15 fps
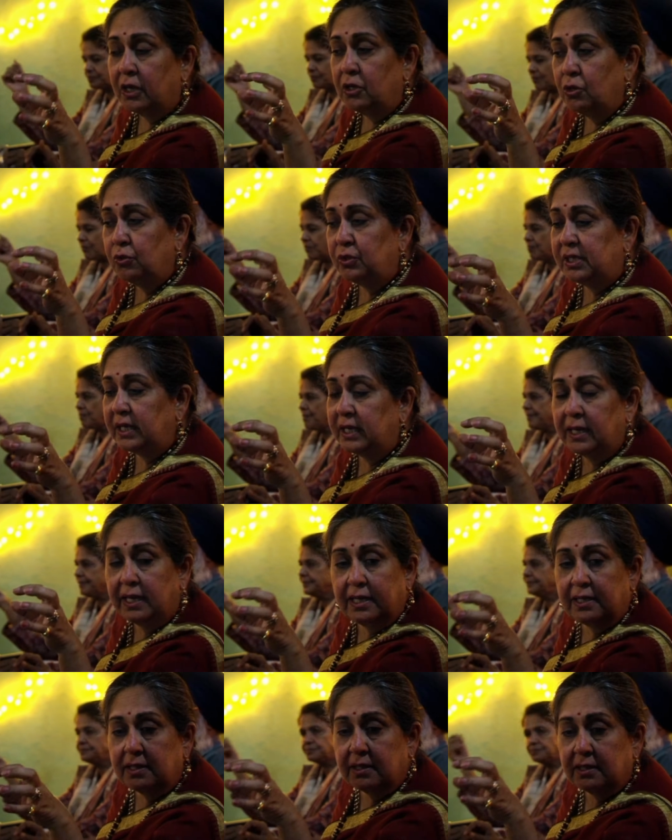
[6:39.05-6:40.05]
using
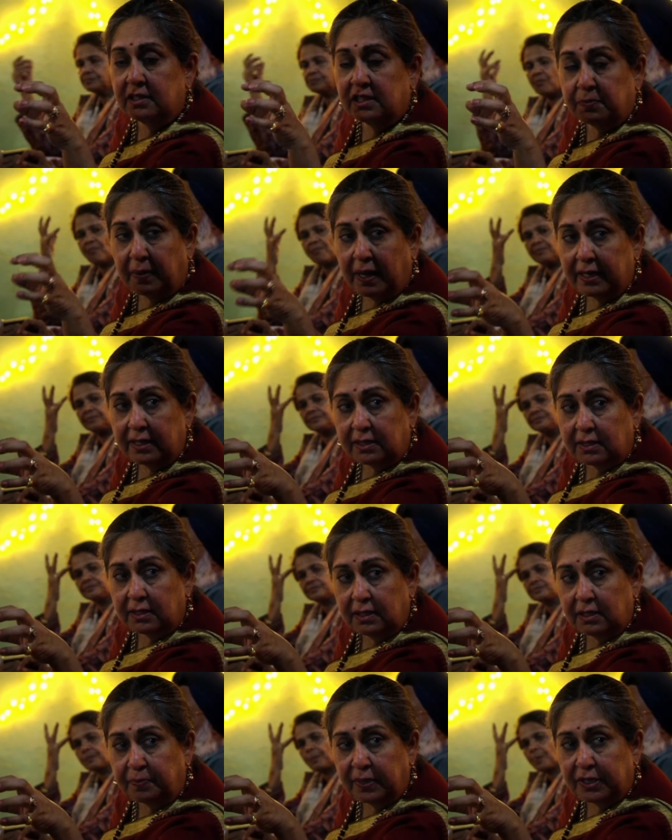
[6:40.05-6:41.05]
Indian
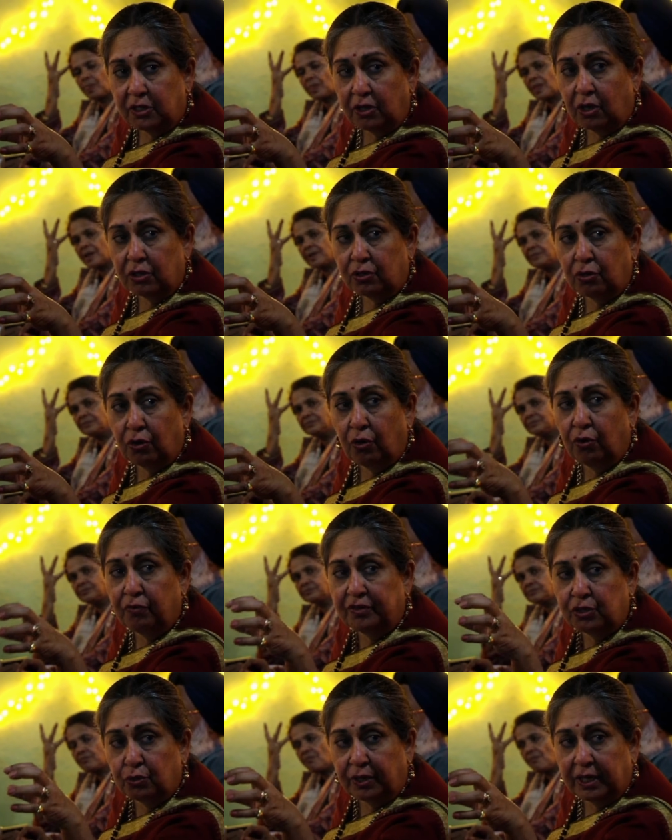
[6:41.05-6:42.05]
spices but not
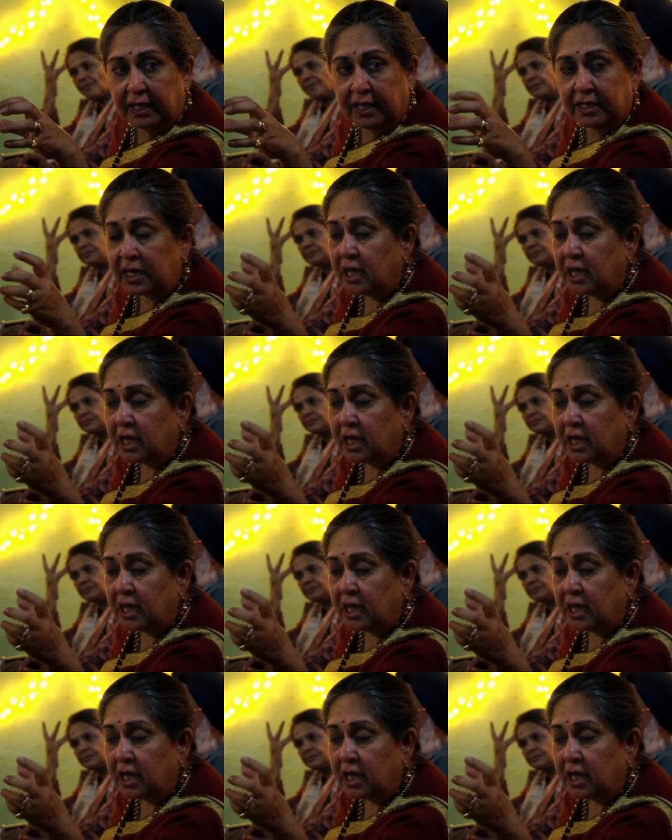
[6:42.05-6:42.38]
overdoing